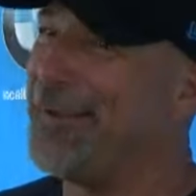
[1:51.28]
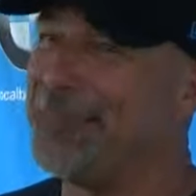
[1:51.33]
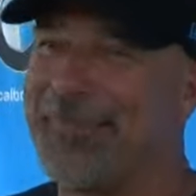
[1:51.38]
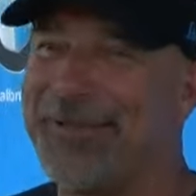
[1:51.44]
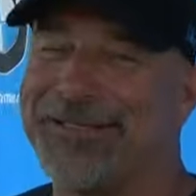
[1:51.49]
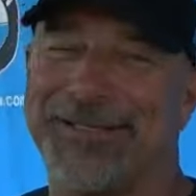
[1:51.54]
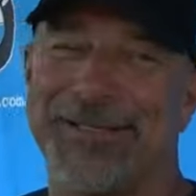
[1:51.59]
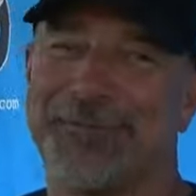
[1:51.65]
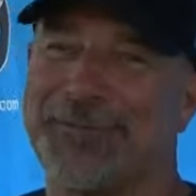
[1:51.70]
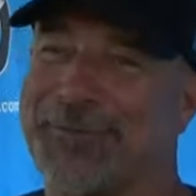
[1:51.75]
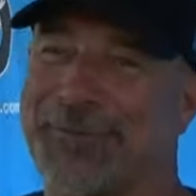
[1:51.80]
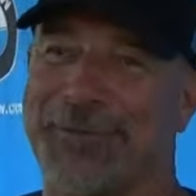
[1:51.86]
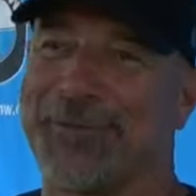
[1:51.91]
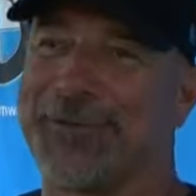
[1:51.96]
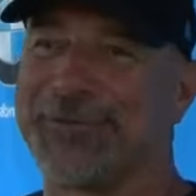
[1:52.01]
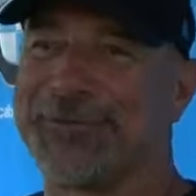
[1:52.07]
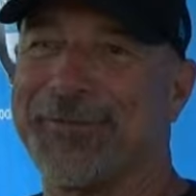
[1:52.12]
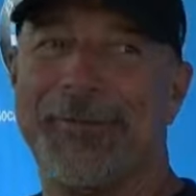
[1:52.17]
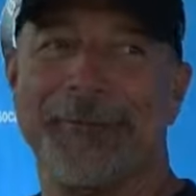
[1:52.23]
Can't be
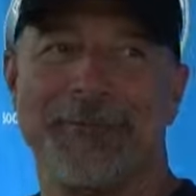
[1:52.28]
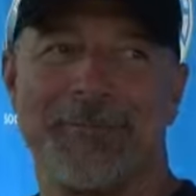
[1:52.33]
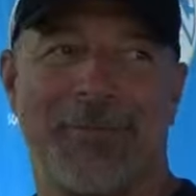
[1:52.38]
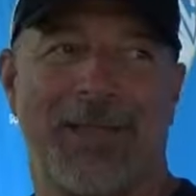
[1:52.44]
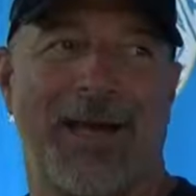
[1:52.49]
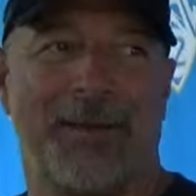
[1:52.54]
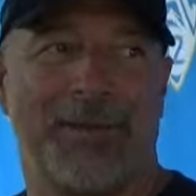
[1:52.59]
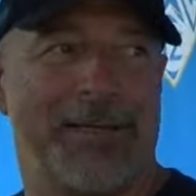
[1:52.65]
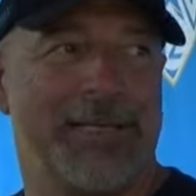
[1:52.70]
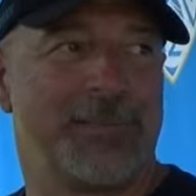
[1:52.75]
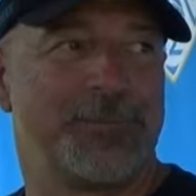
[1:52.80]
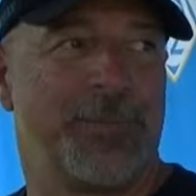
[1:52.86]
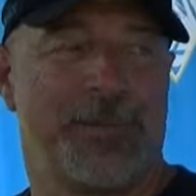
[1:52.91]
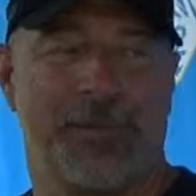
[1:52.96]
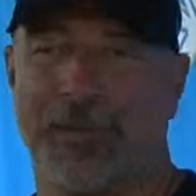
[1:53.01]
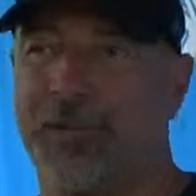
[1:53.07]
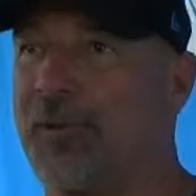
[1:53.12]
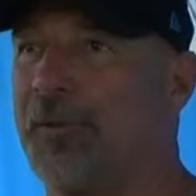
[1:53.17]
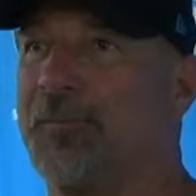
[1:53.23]
difficult. I mean, he's
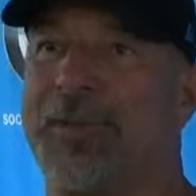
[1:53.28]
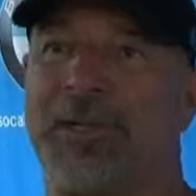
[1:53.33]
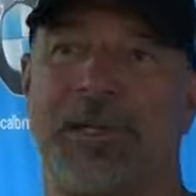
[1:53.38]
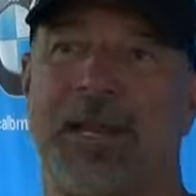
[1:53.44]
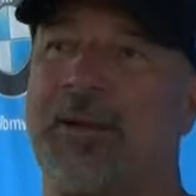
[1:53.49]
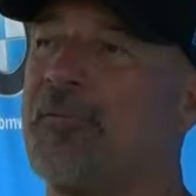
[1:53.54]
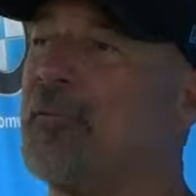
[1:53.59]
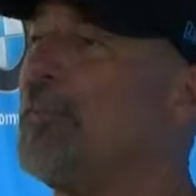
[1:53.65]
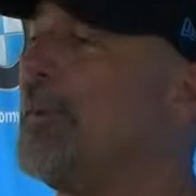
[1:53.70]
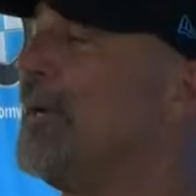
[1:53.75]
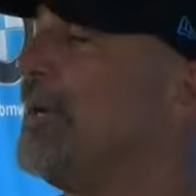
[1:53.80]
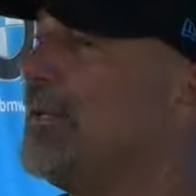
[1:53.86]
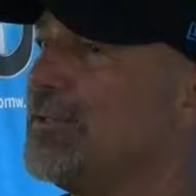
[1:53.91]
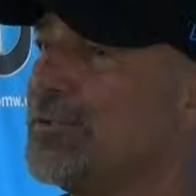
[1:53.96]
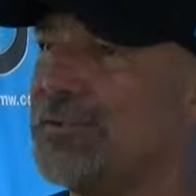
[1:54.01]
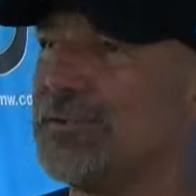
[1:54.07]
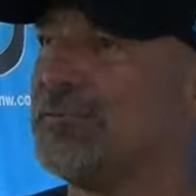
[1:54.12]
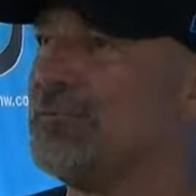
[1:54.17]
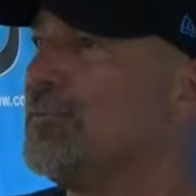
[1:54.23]
been, you know, been at every
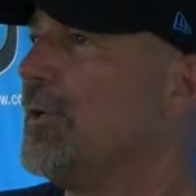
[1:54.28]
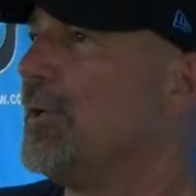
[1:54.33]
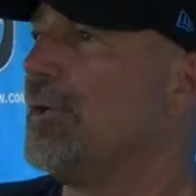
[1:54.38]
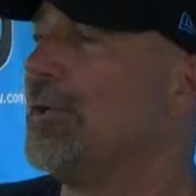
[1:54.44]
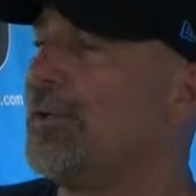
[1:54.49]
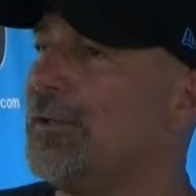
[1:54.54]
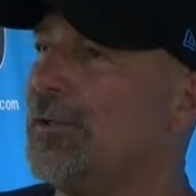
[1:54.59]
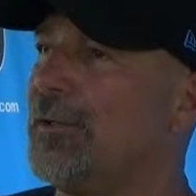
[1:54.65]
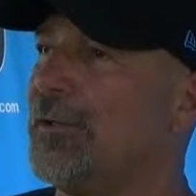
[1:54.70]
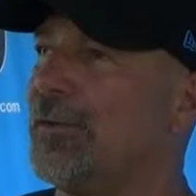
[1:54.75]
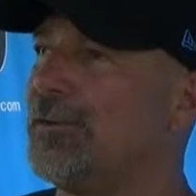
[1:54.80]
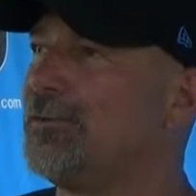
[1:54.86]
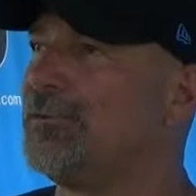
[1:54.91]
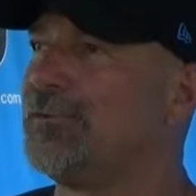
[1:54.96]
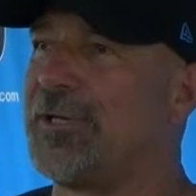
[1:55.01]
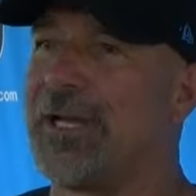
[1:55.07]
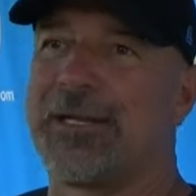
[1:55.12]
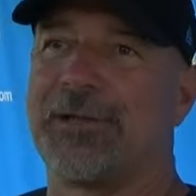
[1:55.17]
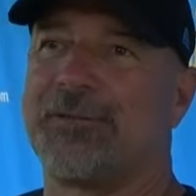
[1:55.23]
meetings and you know,
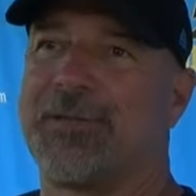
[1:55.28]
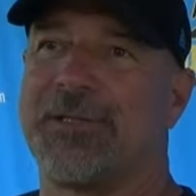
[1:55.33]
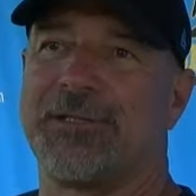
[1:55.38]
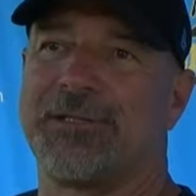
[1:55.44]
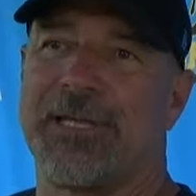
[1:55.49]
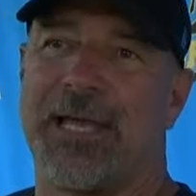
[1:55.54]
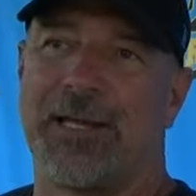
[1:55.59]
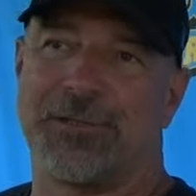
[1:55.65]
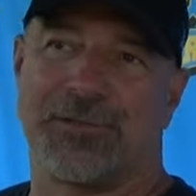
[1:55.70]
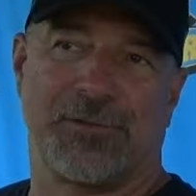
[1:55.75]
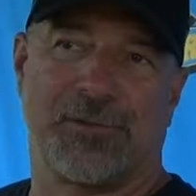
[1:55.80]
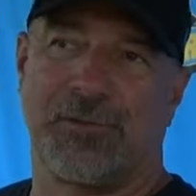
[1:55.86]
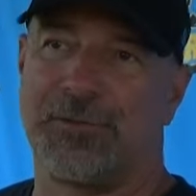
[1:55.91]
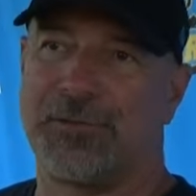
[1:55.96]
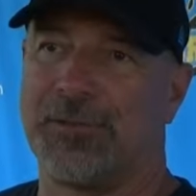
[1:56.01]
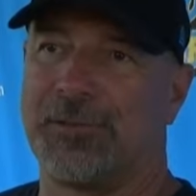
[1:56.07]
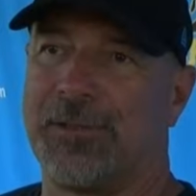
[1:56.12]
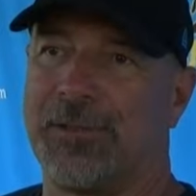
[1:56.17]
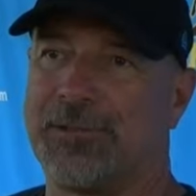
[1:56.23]
checking things out.
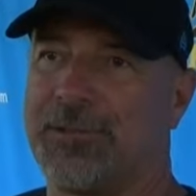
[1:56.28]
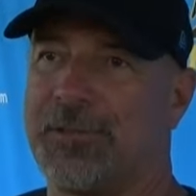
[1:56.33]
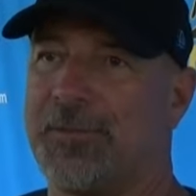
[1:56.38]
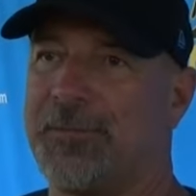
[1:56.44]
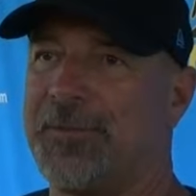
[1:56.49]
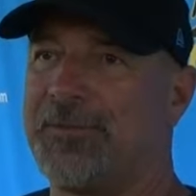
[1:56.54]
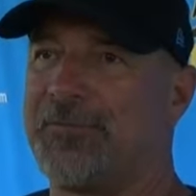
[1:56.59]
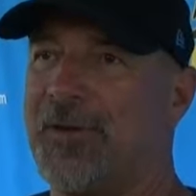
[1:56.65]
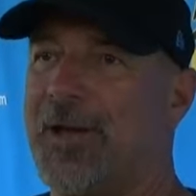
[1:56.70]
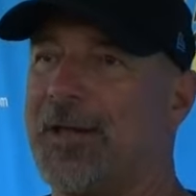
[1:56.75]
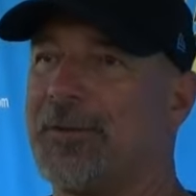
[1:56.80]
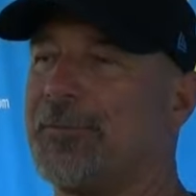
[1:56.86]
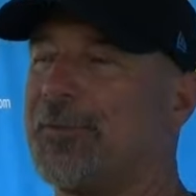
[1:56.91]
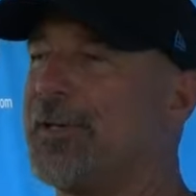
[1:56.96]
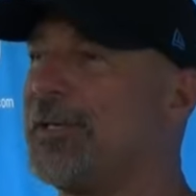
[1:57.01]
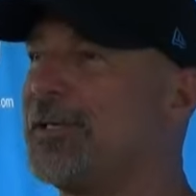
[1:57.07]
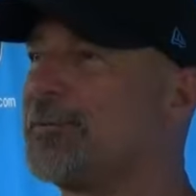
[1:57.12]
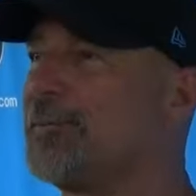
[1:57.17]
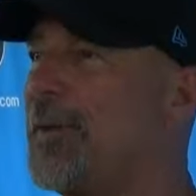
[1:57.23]
So he's going to be fine
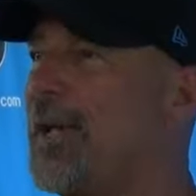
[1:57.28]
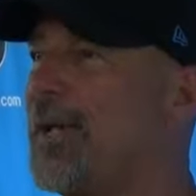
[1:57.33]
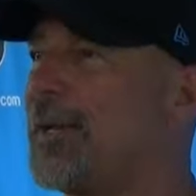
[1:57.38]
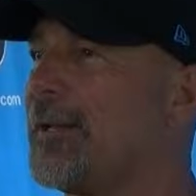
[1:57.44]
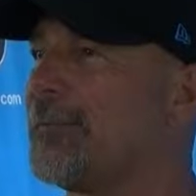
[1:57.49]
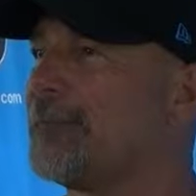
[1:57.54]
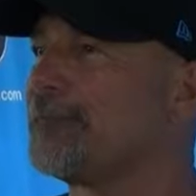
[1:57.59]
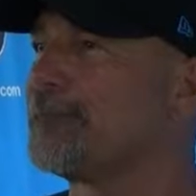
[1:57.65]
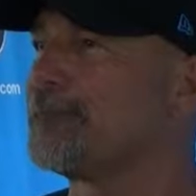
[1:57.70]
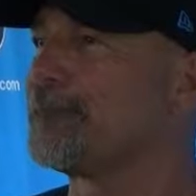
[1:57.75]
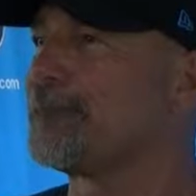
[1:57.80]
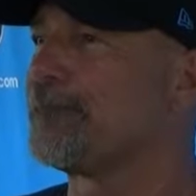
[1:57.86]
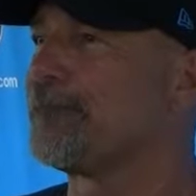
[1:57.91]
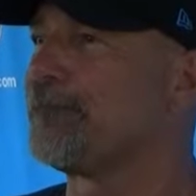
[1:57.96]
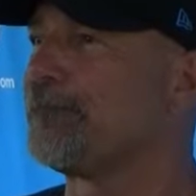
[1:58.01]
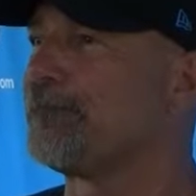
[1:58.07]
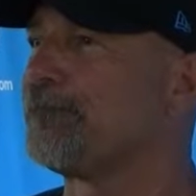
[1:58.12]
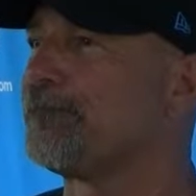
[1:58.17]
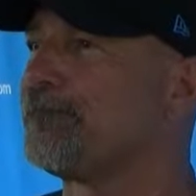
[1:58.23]
when he gets back. What
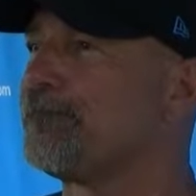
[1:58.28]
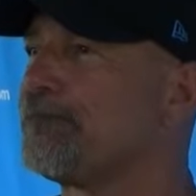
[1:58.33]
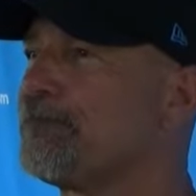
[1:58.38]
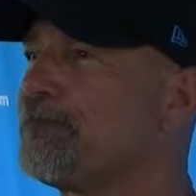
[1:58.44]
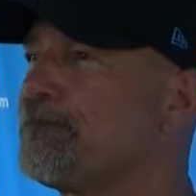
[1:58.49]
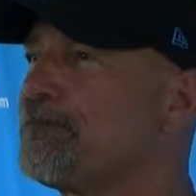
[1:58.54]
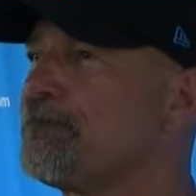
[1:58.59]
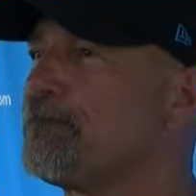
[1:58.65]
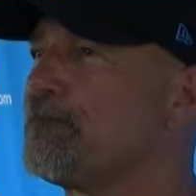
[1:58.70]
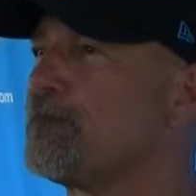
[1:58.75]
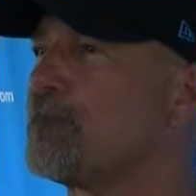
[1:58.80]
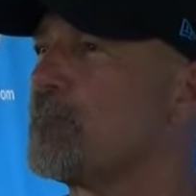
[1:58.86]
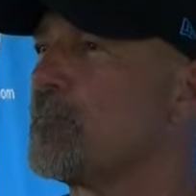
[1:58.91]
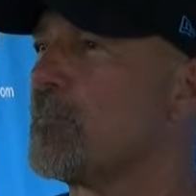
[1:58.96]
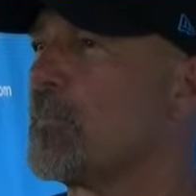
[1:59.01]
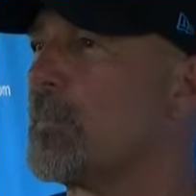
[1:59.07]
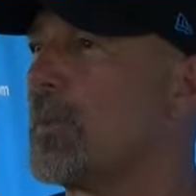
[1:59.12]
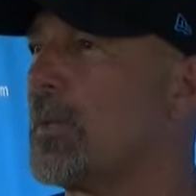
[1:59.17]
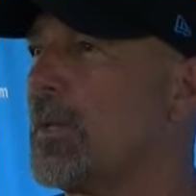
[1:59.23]
have you liked that you've seen out of
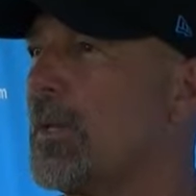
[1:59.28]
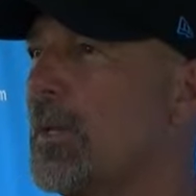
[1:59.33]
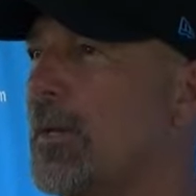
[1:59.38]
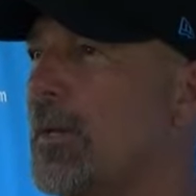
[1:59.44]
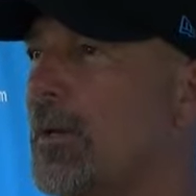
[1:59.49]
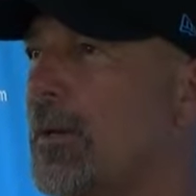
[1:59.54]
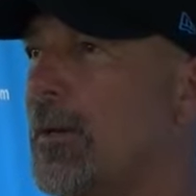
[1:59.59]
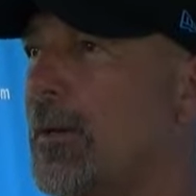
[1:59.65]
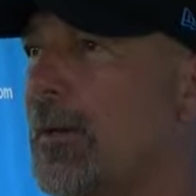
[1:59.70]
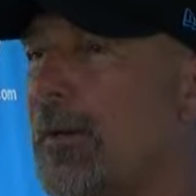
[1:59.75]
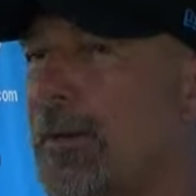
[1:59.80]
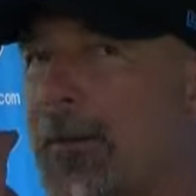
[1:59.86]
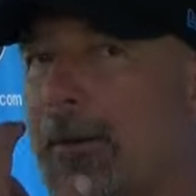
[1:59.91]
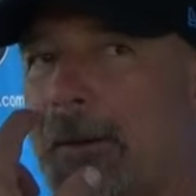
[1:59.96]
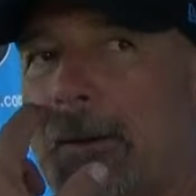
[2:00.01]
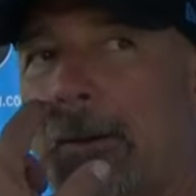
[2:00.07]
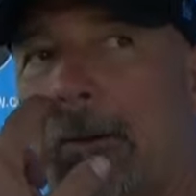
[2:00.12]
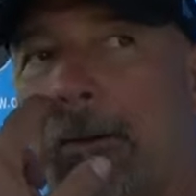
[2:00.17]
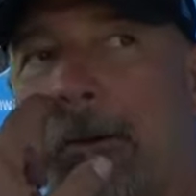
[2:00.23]
Baron Sharp at that wide
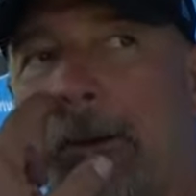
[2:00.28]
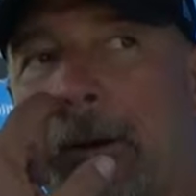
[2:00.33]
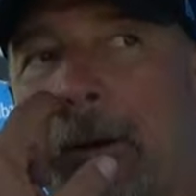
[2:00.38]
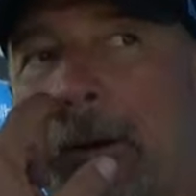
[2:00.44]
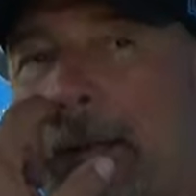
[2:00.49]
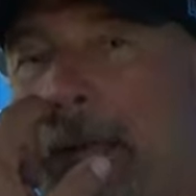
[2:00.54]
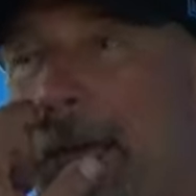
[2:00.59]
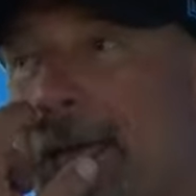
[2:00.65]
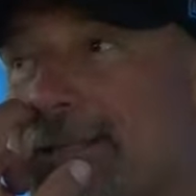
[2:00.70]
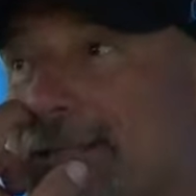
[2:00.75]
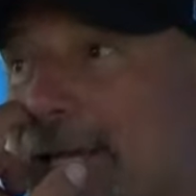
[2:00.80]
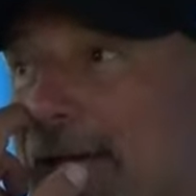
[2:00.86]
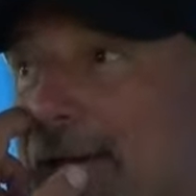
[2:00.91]
position? Oh yeah, he's